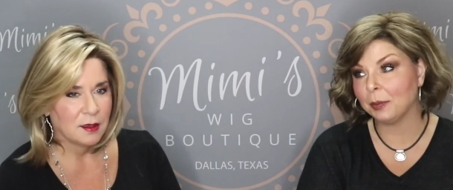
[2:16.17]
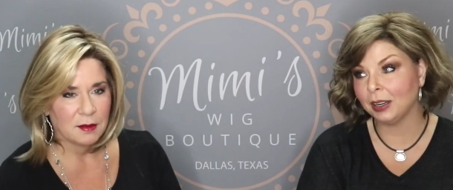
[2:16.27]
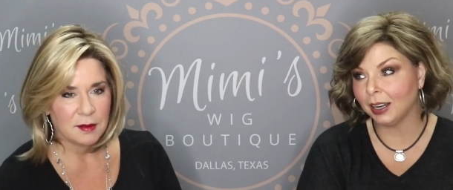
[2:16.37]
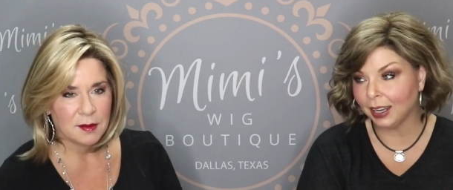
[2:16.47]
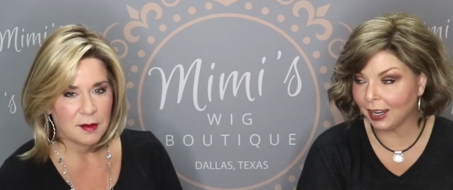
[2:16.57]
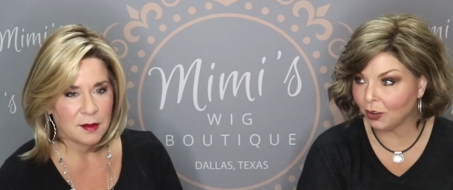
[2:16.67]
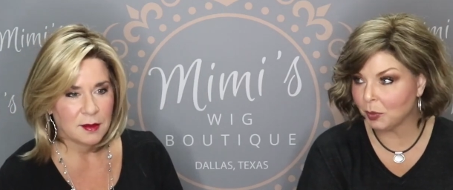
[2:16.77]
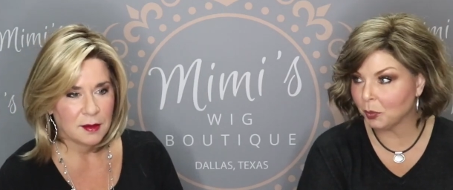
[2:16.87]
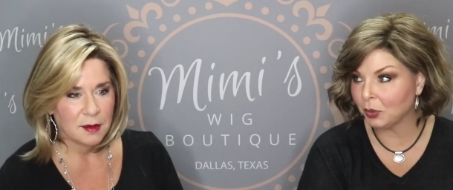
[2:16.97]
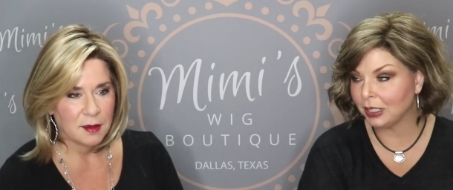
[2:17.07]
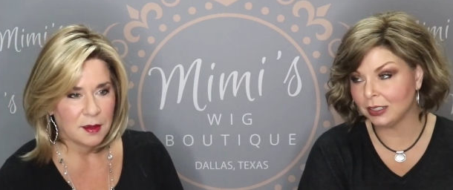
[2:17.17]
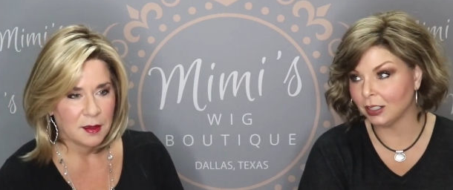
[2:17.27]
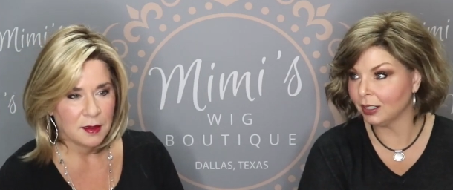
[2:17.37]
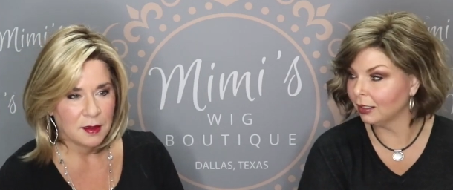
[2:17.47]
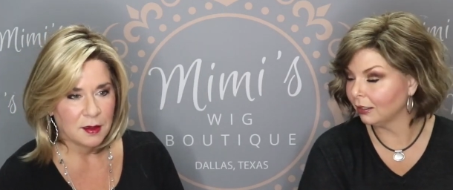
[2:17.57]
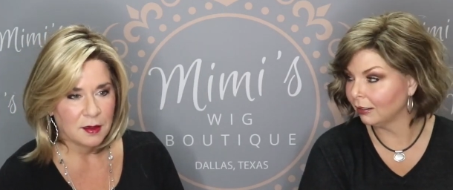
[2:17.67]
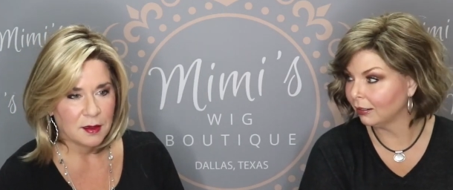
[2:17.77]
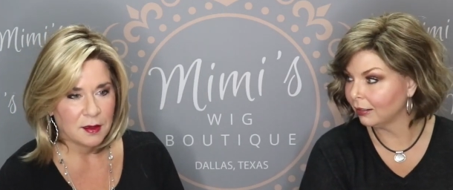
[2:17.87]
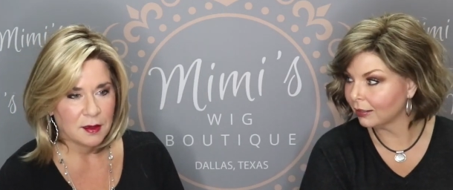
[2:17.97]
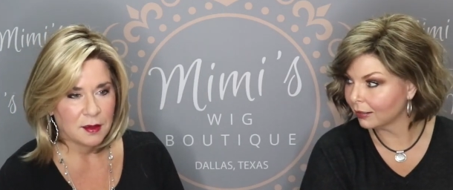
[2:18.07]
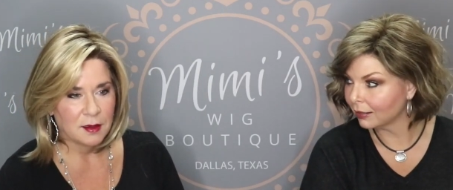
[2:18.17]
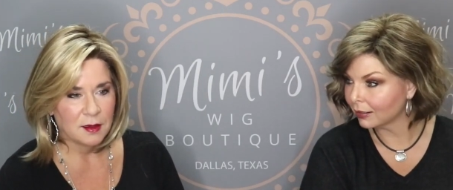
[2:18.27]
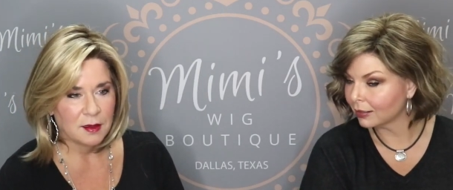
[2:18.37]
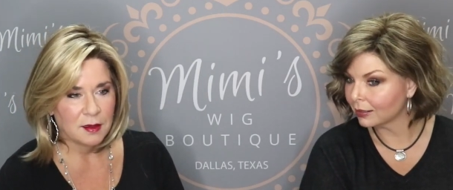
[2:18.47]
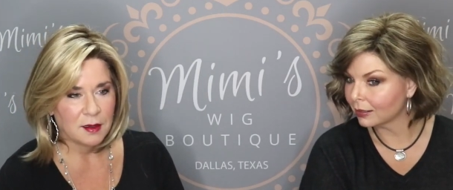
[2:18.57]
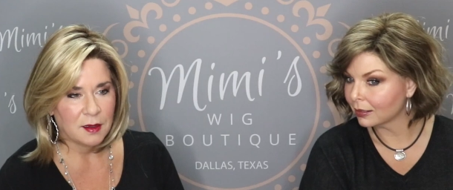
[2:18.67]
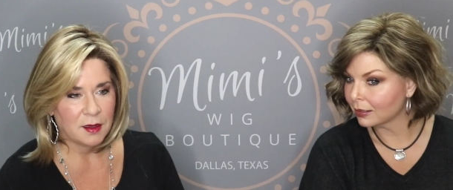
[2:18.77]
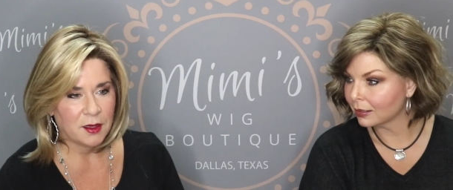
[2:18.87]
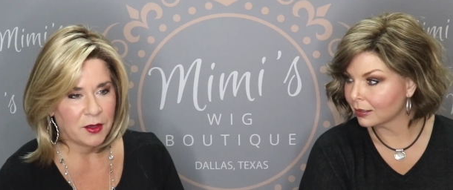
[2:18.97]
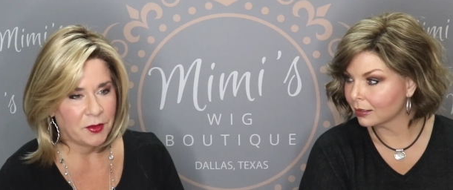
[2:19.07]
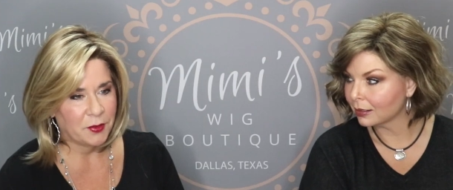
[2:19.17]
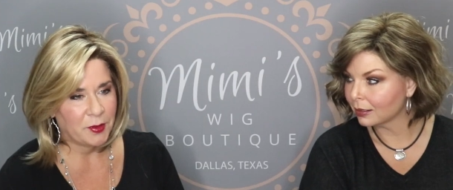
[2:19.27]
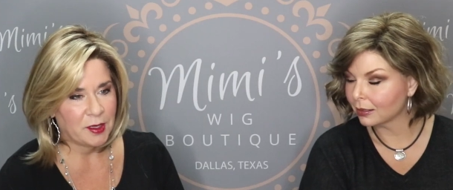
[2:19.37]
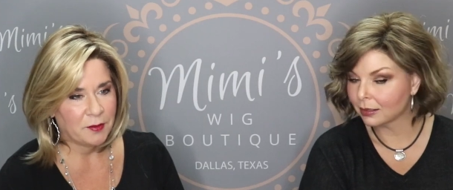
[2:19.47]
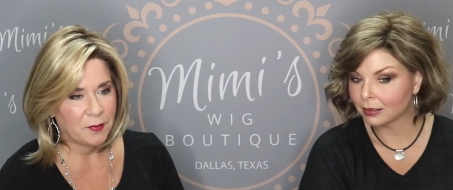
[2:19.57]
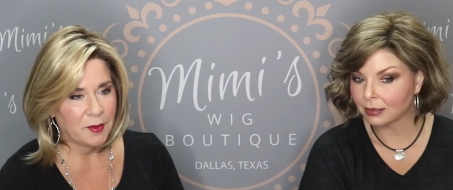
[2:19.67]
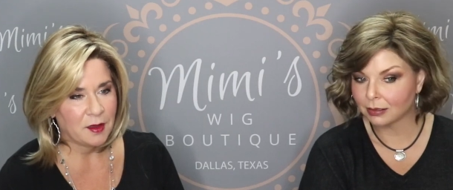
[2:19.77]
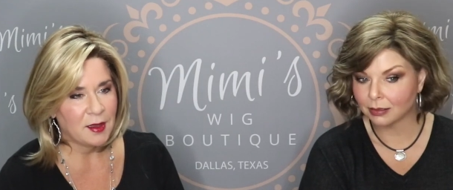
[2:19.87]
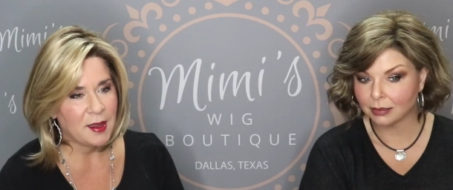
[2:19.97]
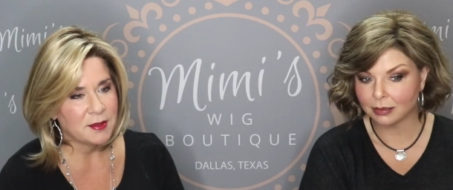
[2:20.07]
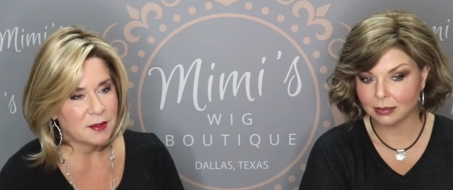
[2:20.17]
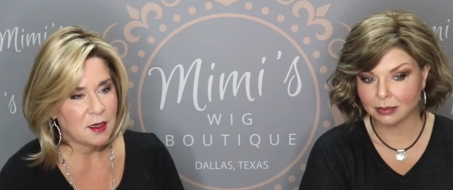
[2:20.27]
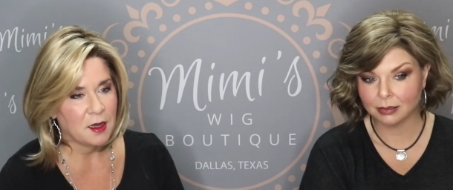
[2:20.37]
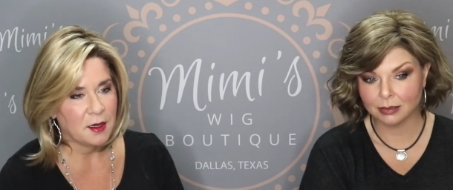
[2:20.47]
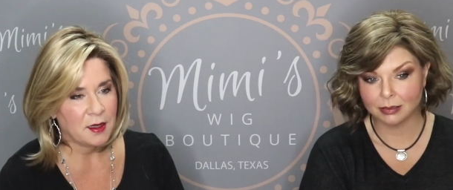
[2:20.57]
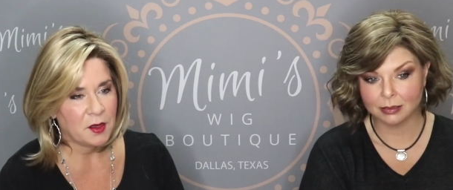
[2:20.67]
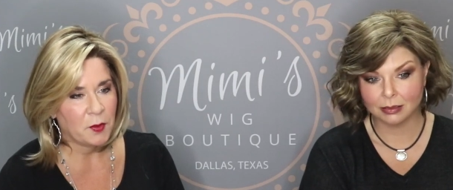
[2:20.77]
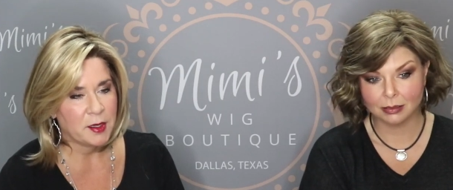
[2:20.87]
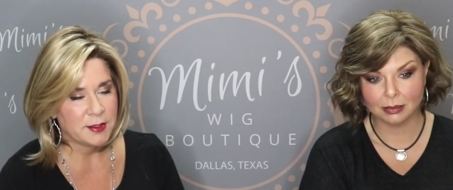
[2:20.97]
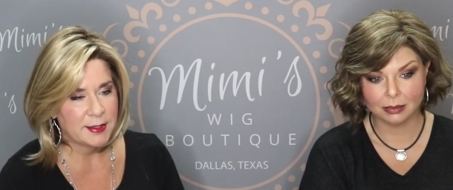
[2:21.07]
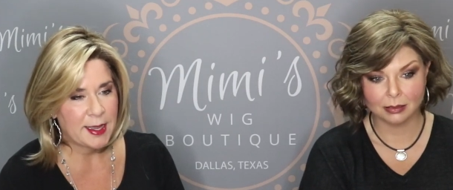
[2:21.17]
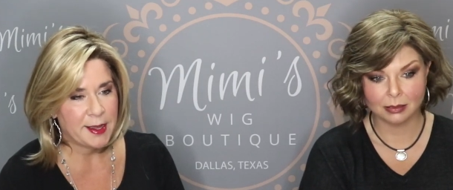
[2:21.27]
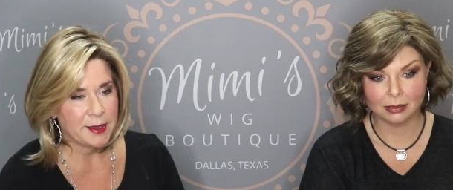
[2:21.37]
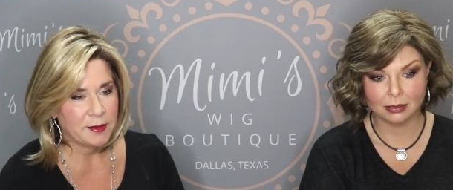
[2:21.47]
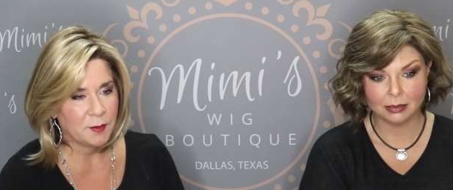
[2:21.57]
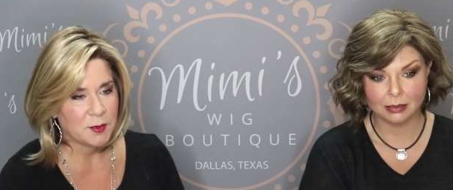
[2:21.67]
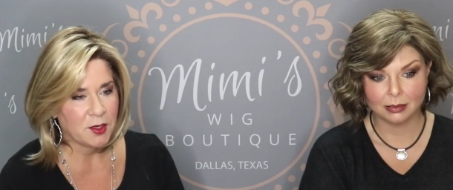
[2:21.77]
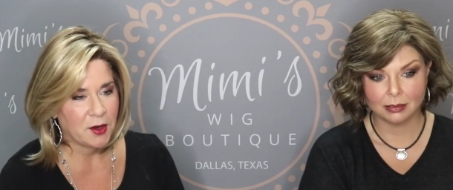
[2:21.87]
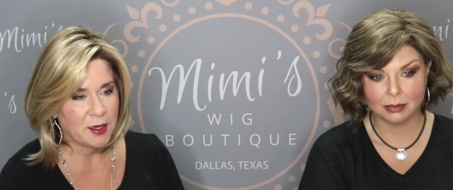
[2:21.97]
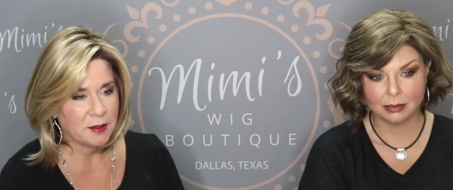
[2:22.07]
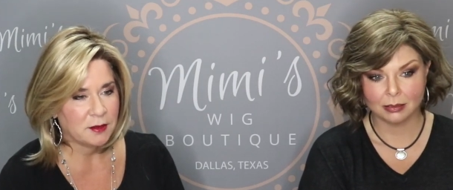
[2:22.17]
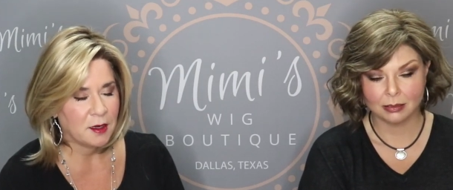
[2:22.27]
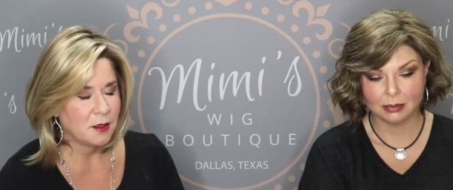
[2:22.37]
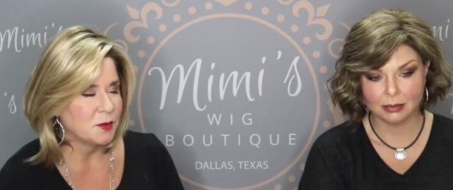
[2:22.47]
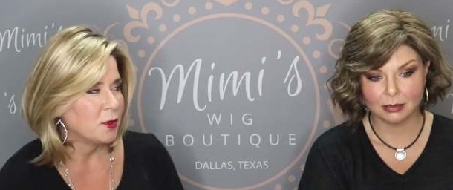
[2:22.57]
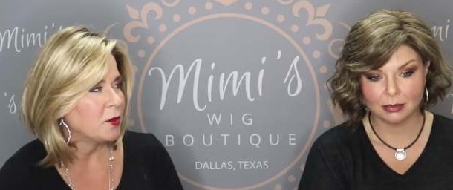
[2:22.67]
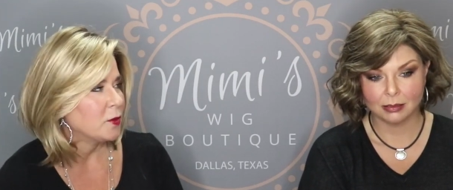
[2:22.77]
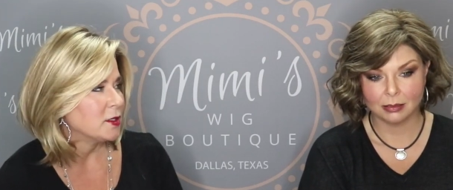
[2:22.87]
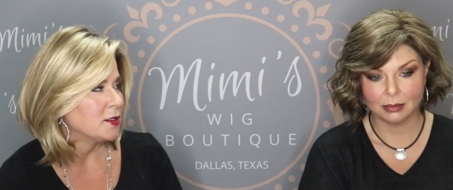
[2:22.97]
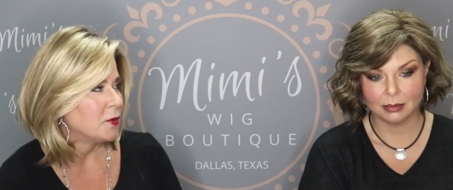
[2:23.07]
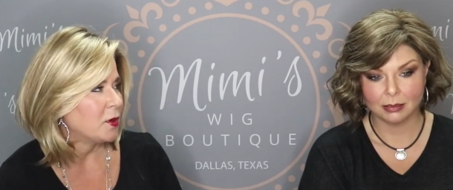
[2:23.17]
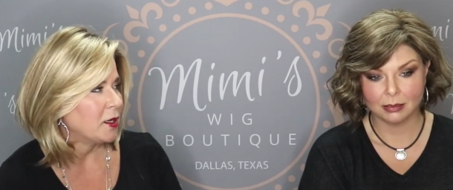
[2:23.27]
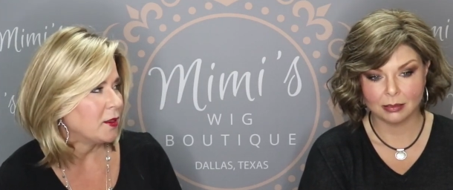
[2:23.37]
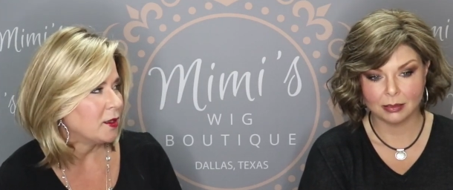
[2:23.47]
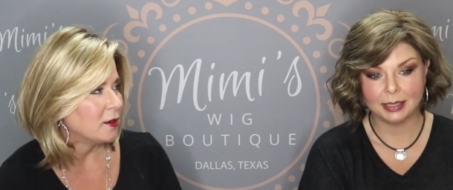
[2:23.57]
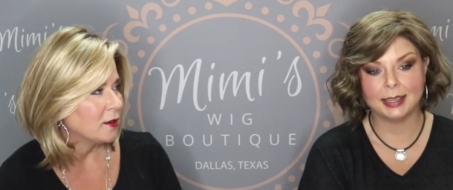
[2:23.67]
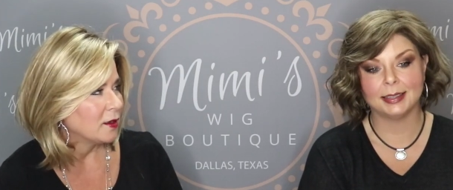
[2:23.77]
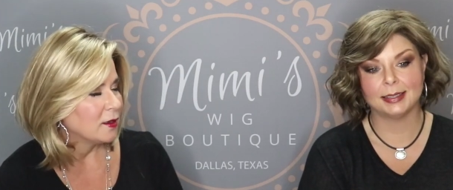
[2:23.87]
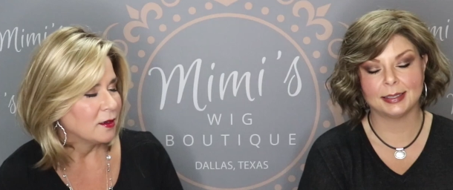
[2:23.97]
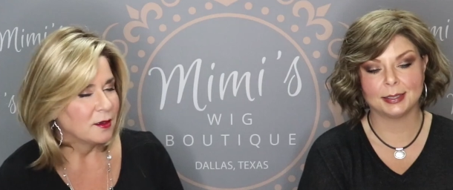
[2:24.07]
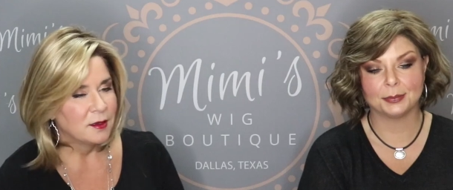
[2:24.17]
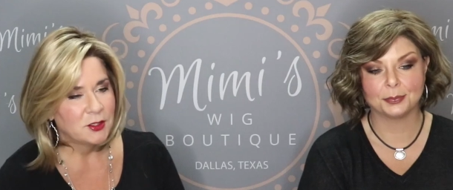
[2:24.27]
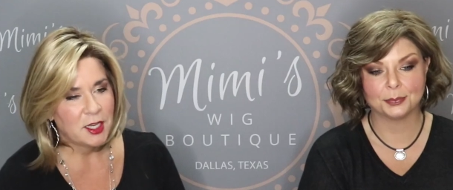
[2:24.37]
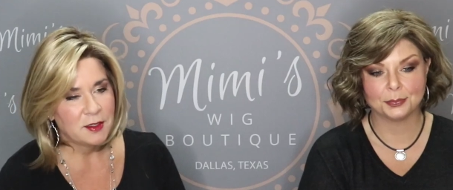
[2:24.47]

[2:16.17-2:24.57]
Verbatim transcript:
Speaker 1: and I can't remember it either.
Speaker 2: Oh well. Yes, Donna, it was sad. I'm sorry. Donna's one of the ones that wanted the
Speaker 1: yes.
Speaker 2: Jet and